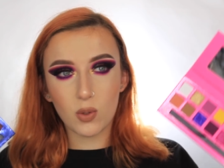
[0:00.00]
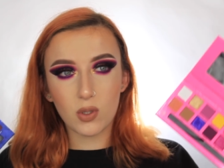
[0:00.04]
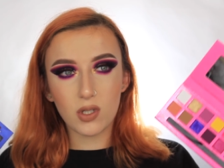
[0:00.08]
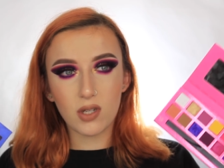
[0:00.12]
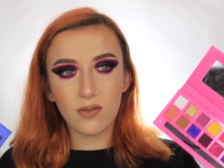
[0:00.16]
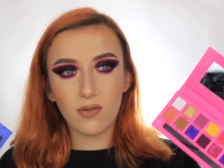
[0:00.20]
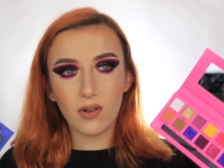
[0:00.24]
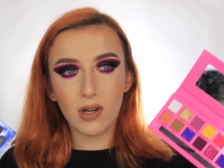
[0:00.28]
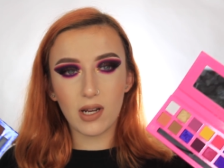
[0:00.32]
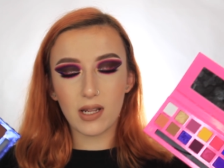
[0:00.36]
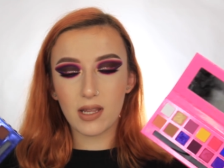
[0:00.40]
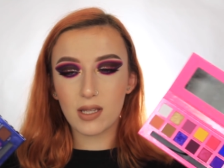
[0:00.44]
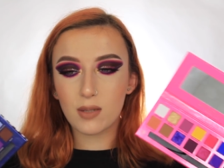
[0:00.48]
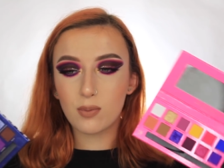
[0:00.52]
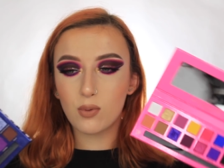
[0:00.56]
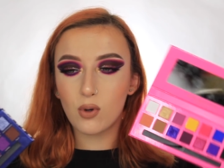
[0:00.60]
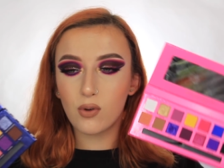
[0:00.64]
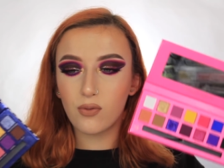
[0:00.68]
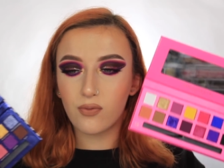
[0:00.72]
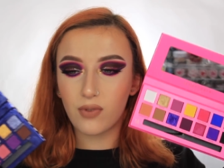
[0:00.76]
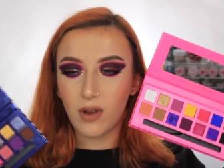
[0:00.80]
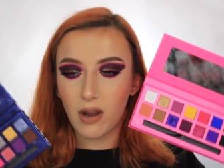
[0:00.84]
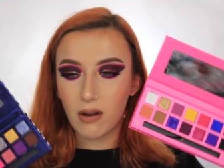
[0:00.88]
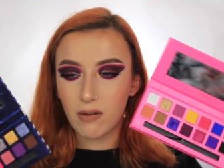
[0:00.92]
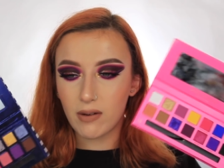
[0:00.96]
because I feel like there's more
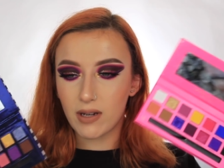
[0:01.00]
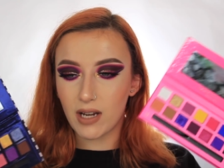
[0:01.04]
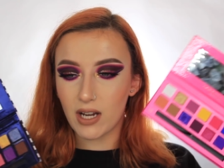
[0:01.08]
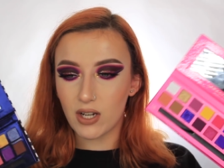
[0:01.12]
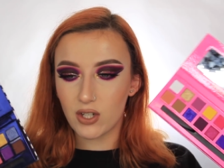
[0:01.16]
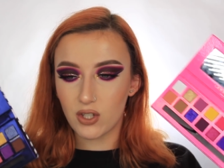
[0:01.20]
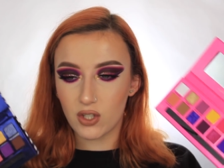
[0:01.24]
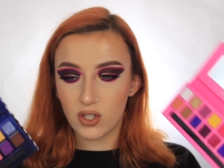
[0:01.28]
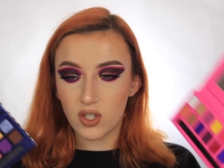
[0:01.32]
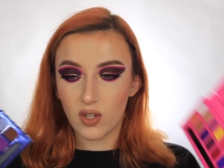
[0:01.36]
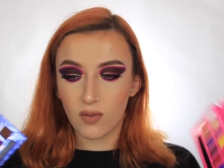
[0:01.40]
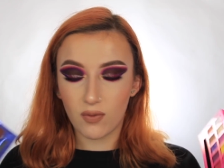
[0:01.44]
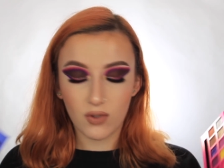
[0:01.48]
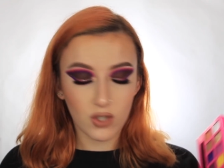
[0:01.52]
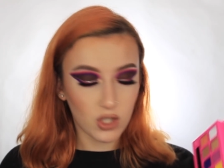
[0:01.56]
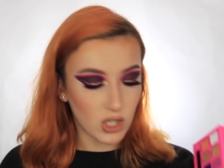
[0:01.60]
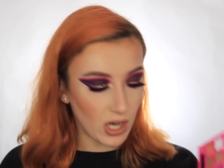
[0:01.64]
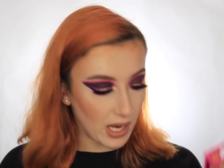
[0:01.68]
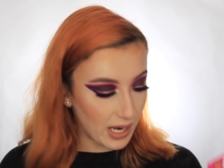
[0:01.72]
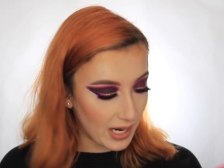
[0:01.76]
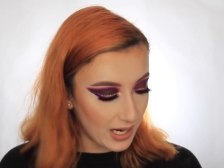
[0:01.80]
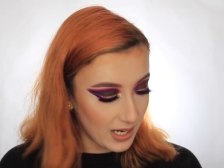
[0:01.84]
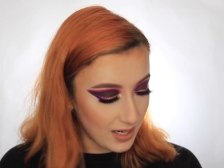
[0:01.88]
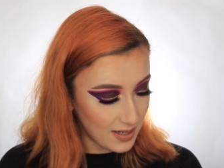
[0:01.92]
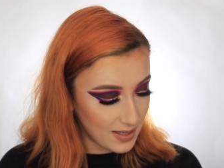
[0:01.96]
variations of
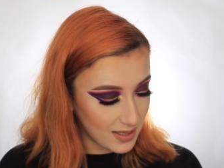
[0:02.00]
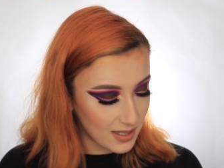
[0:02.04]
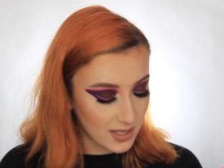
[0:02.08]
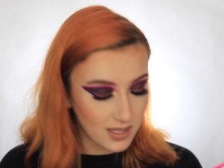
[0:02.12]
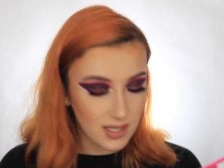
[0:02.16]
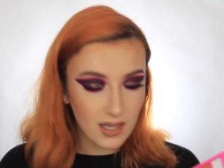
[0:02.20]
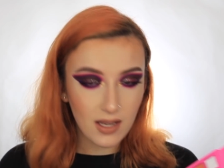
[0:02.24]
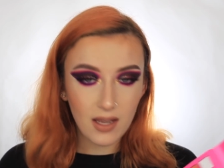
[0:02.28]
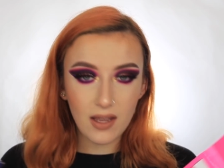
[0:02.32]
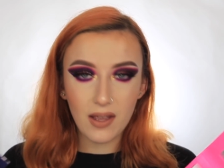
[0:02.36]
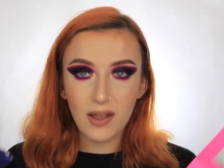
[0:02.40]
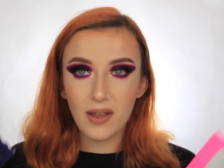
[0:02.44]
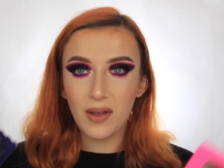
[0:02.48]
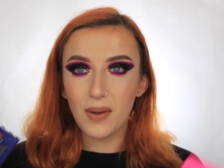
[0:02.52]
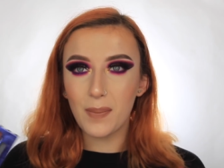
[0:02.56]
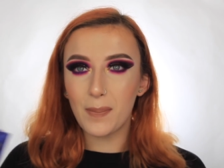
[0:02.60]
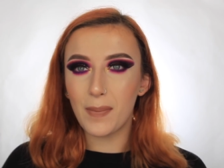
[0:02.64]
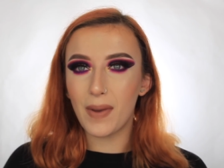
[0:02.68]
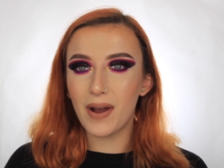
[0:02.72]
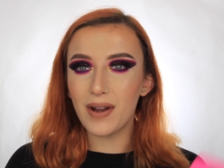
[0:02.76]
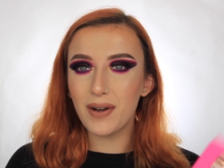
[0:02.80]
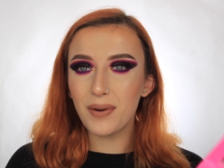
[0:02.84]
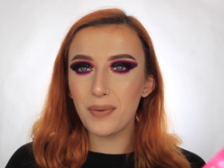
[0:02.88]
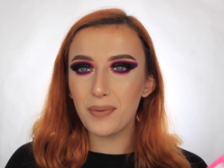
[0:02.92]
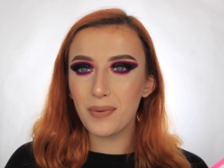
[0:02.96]
shades.
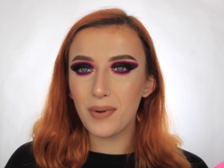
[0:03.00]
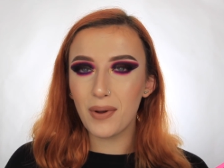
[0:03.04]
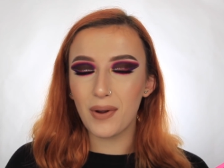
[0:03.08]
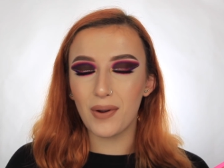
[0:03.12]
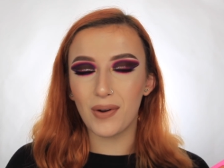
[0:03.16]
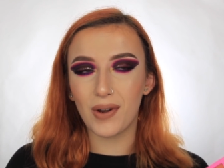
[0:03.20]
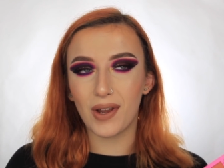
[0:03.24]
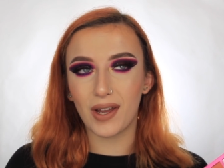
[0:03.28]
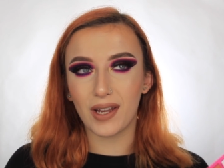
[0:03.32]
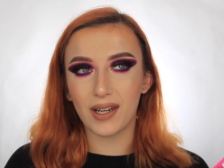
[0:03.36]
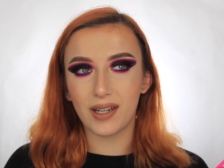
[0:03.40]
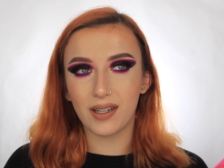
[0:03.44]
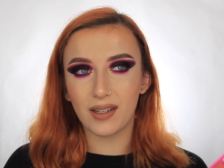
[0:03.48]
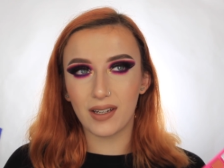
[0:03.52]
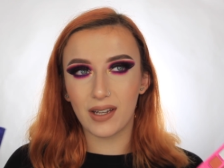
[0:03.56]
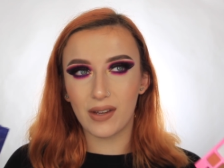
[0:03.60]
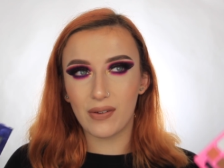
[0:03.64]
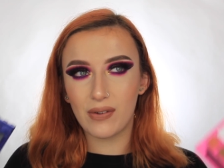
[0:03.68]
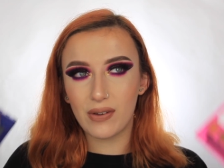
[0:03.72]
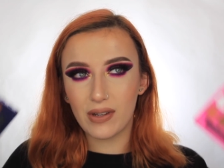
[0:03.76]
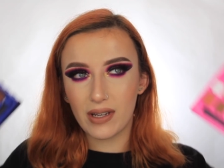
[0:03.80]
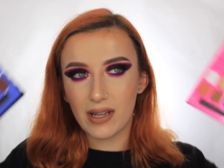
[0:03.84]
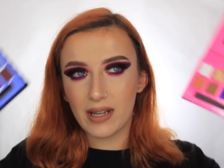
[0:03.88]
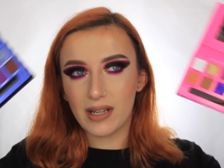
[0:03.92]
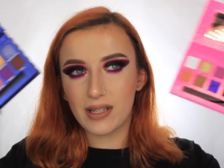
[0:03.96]
I don't know, like
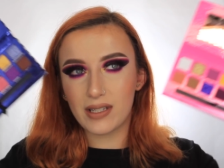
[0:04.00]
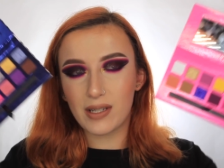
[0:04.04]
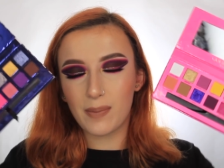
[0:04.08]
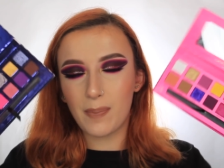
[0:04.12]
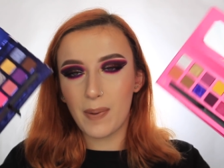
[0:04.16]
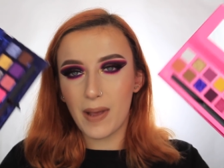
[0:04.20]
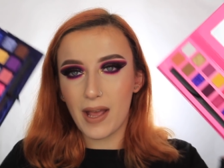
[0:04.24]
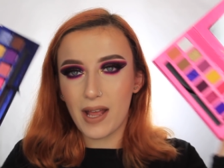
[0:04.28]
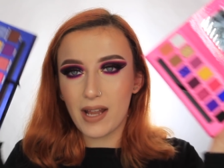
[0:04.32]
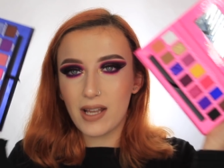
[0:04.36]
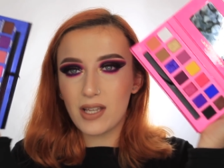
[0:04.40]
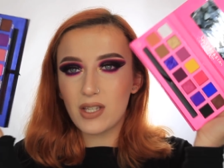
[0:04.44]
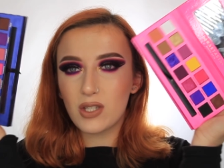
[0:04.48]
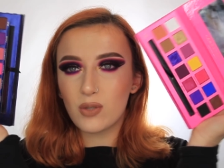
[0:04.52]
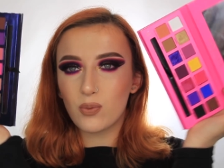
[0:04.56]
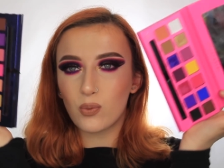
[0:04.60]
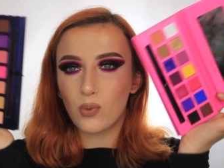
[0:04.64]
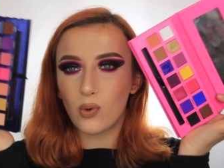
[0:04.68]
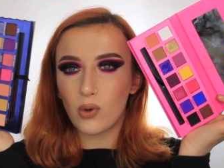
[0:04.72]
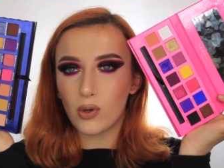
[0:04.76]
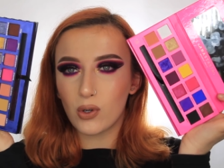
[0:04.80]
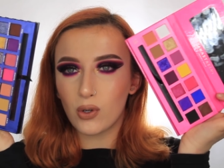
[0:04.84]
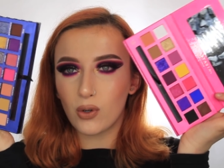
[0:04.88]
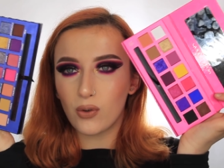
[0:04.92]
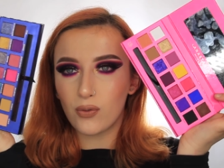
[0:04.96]
it depends
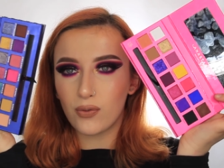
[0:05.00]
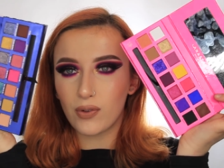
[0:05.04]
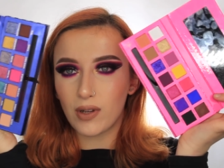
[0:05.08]
what you're